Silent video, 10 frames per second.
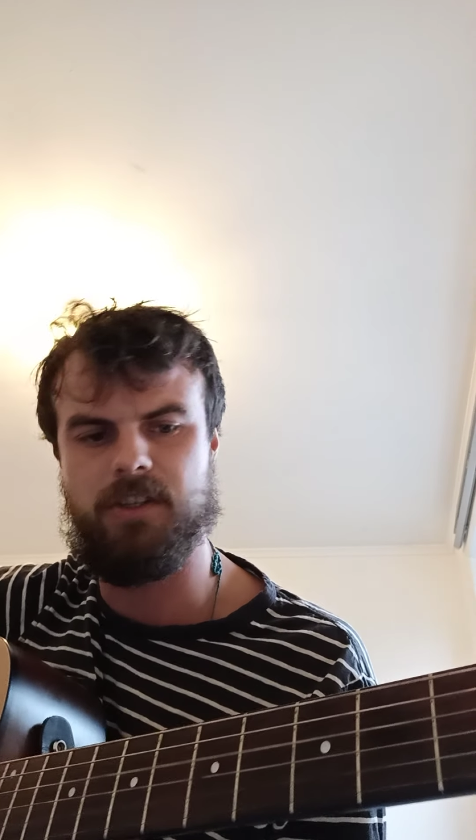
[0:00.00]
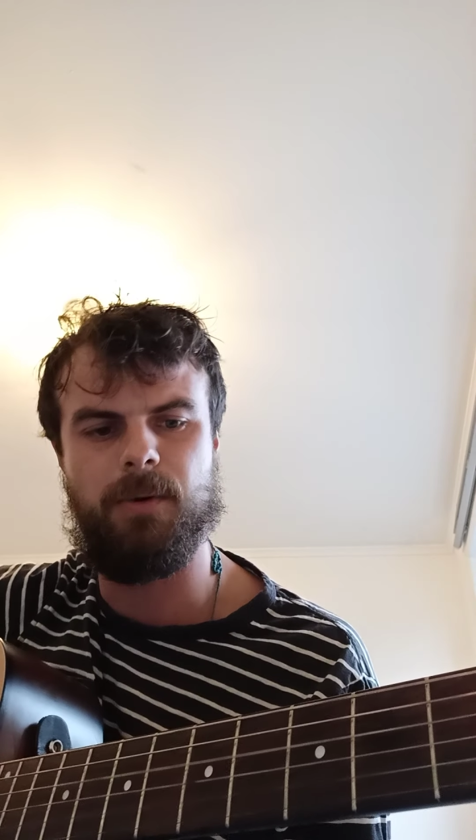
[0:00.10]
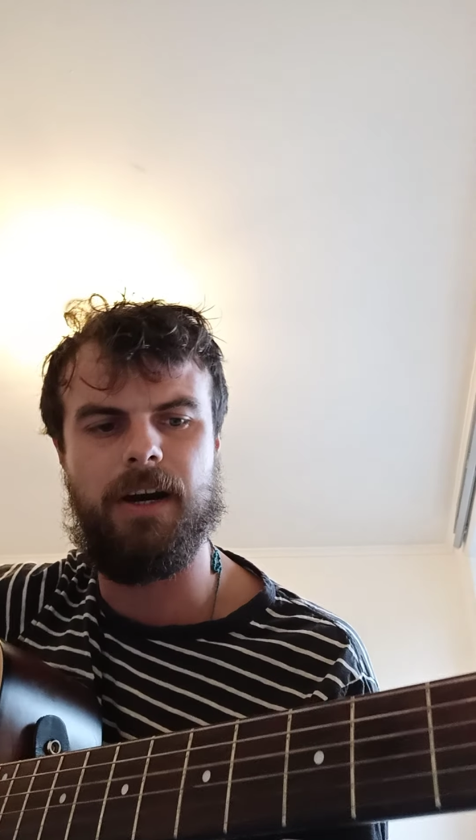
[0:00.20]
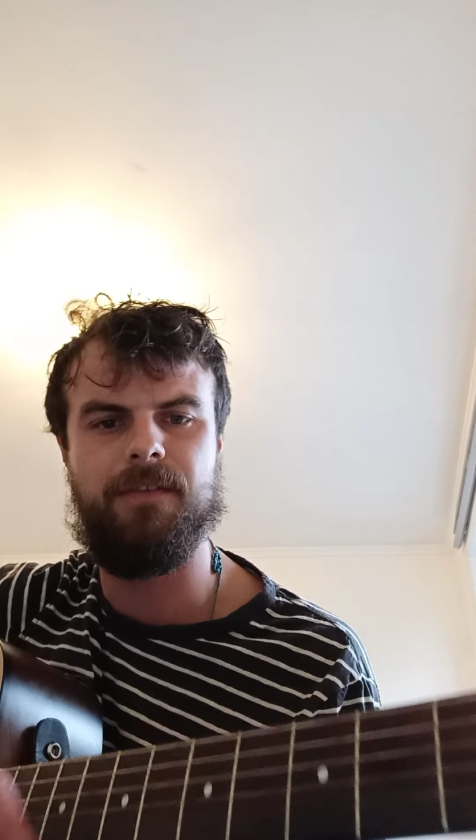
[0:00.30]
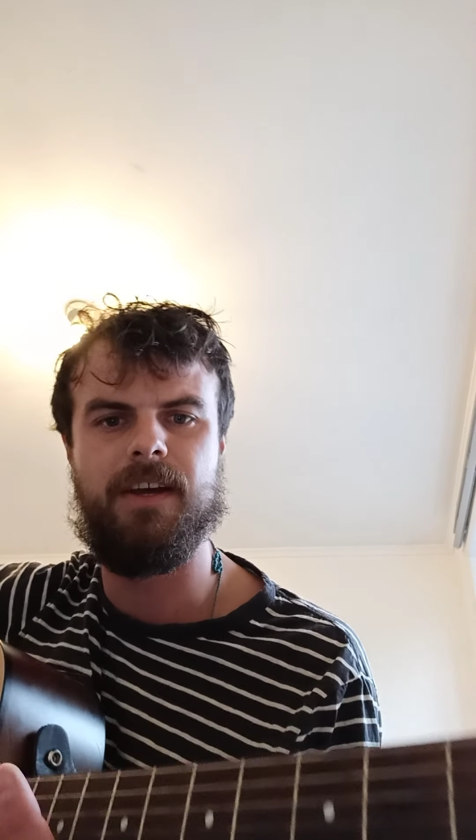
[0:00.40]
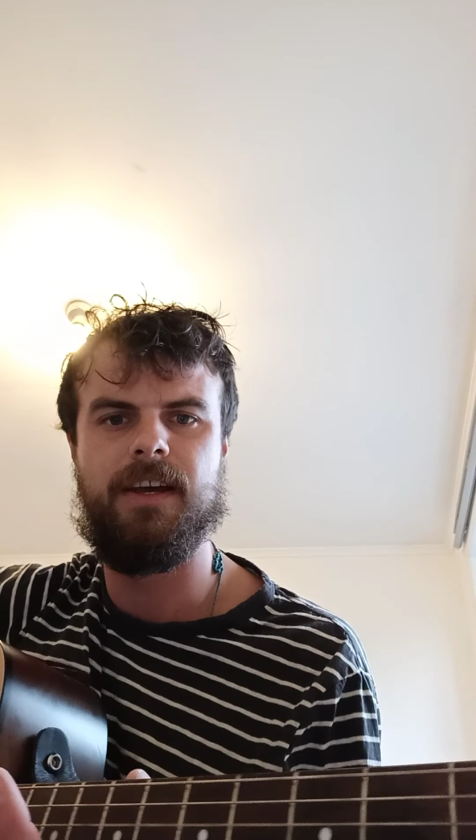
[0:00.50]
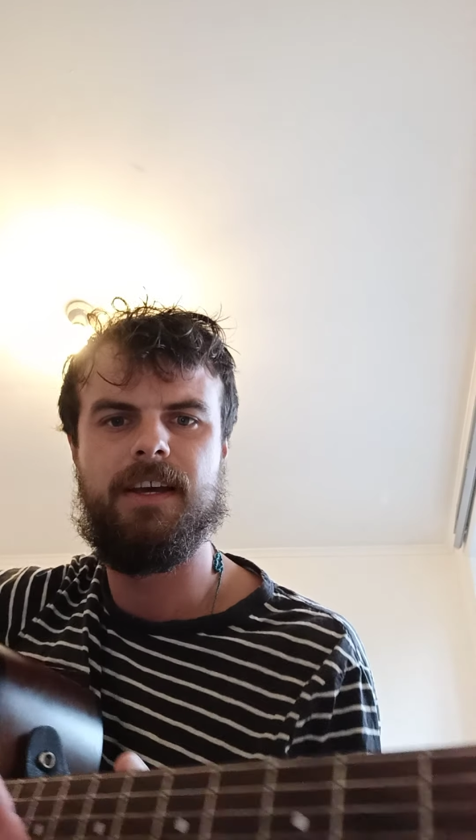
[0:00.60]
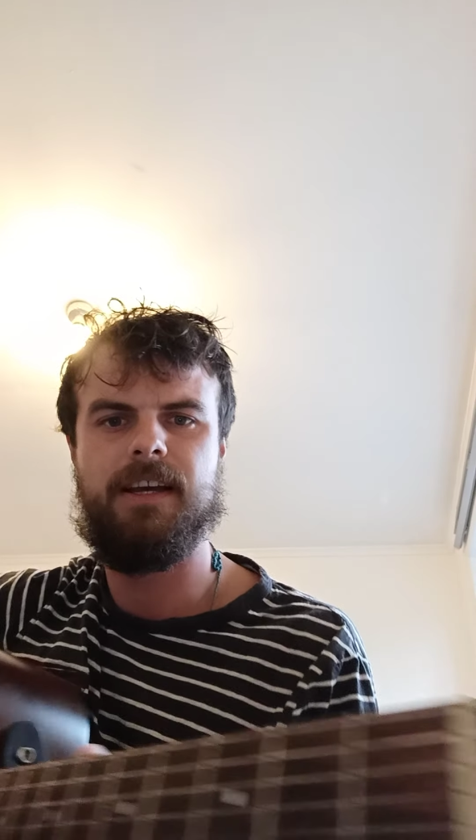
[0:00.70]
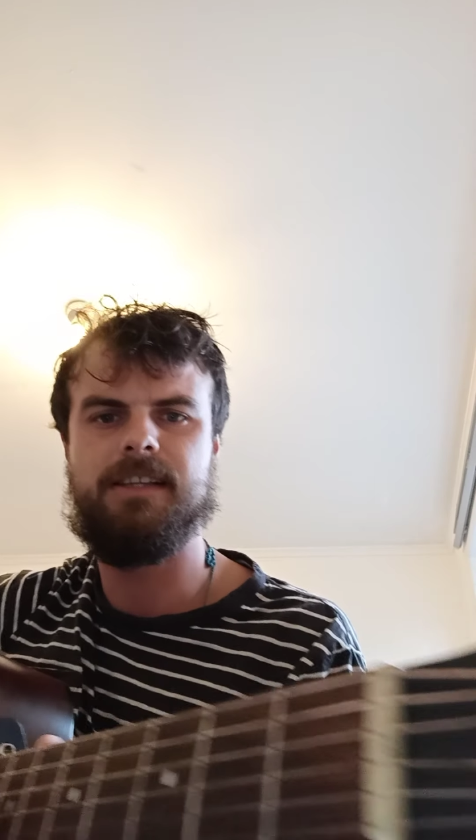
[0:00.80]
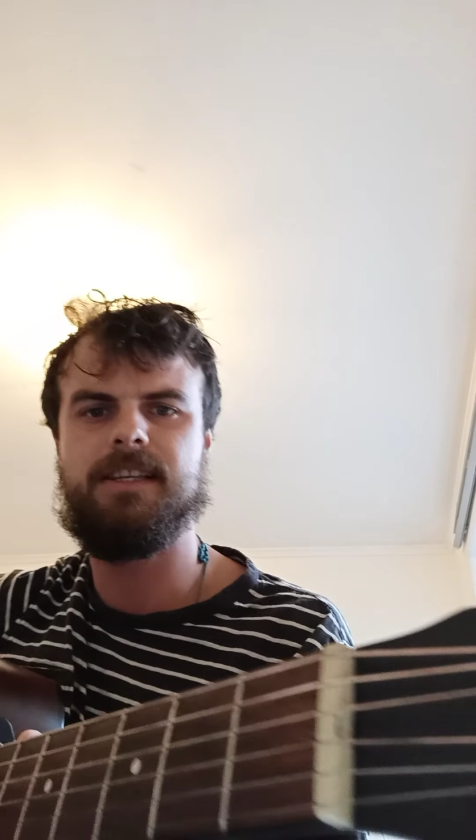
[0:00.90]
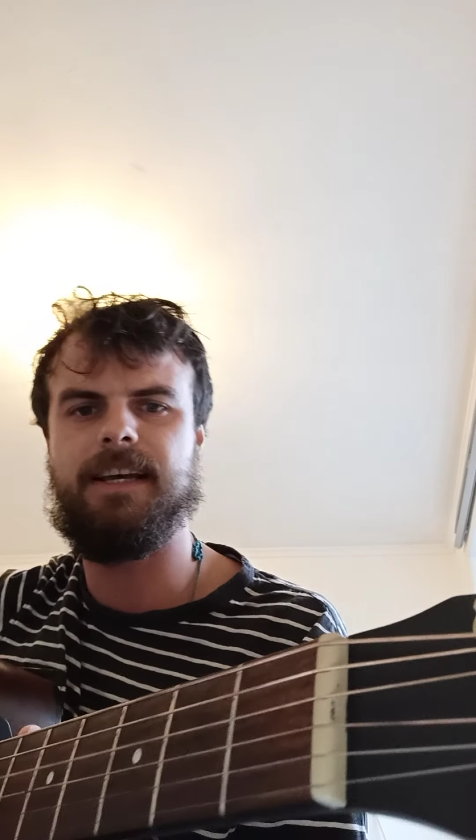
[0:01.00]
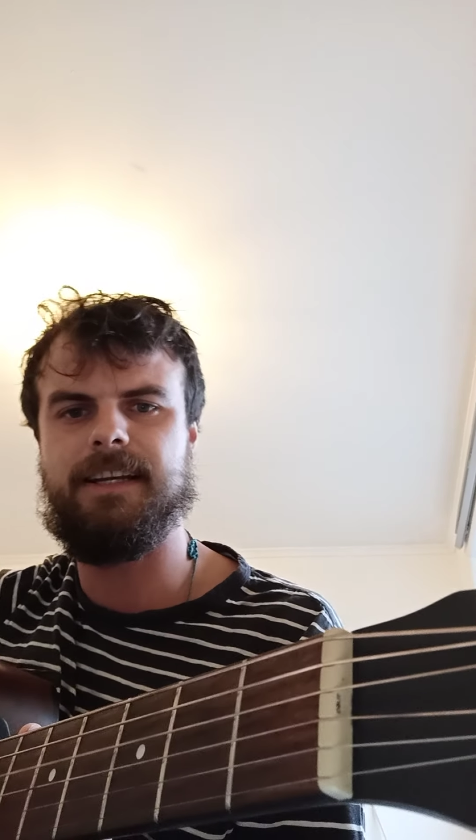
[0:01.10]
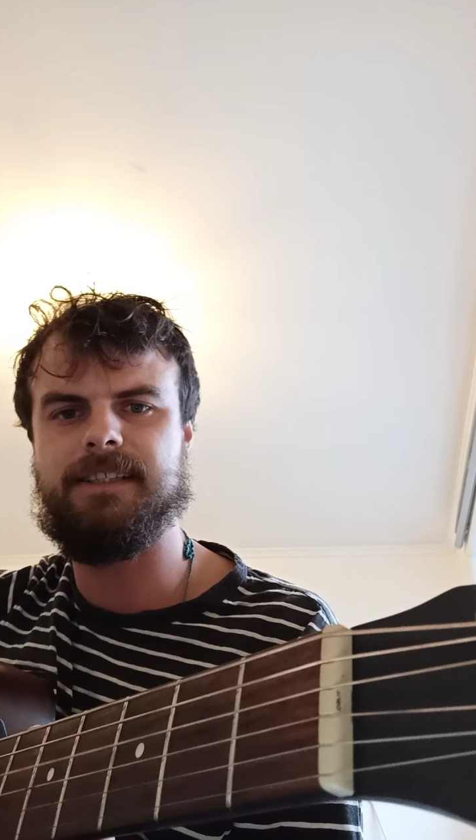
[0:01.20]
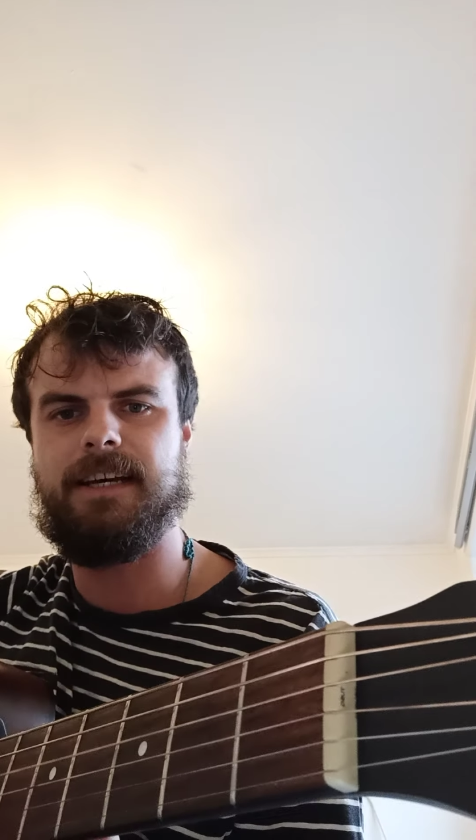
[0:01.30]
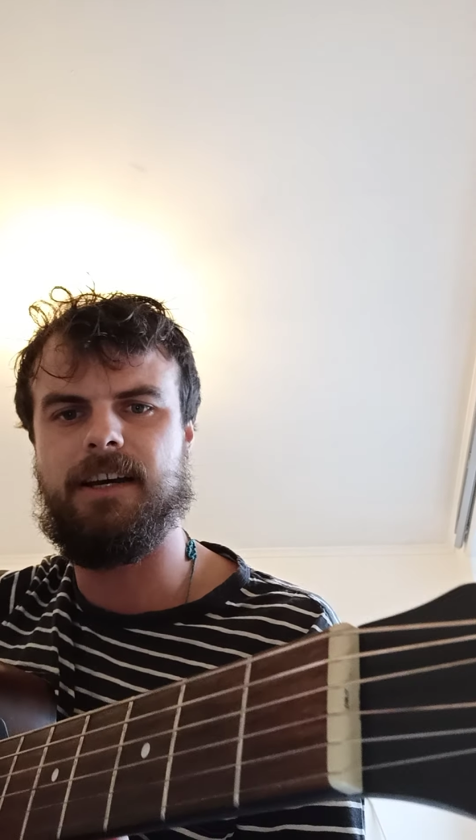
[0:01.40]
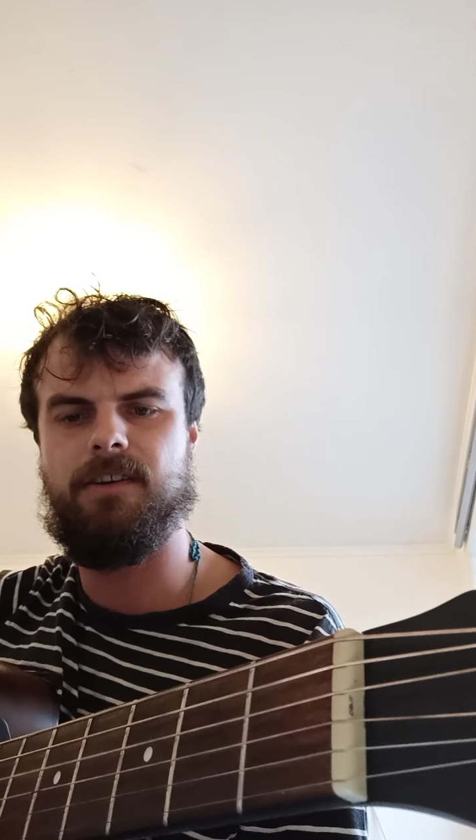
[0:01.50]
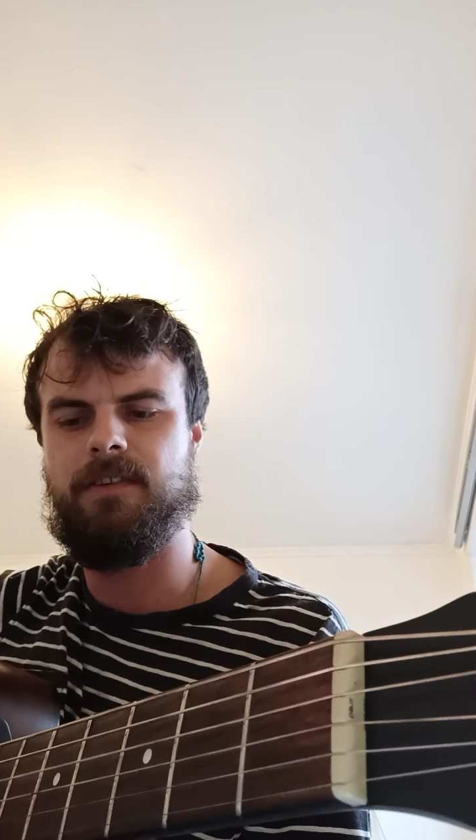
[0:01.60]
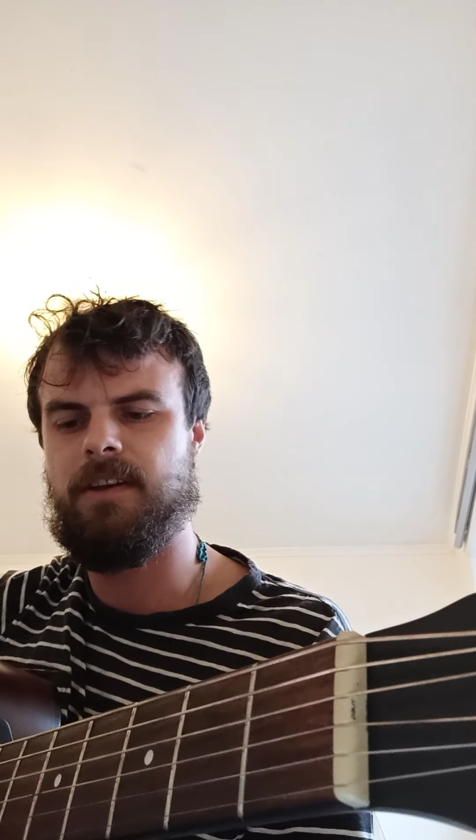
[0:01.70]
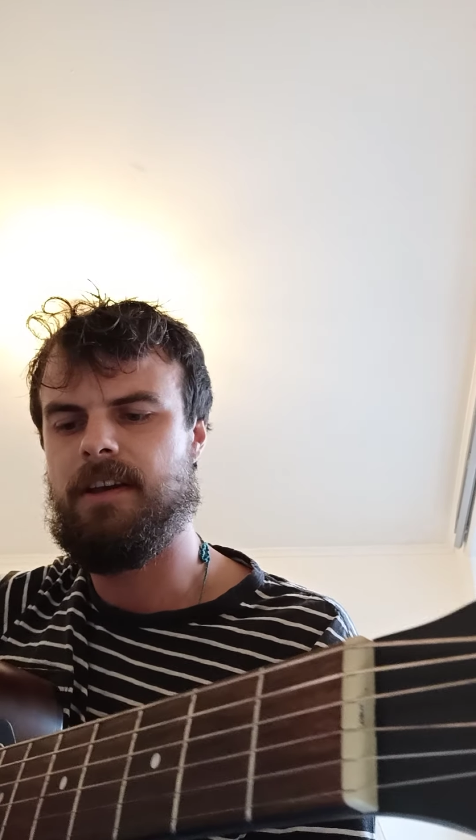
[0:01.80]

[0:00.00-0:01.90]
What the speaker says: 12th and sliding down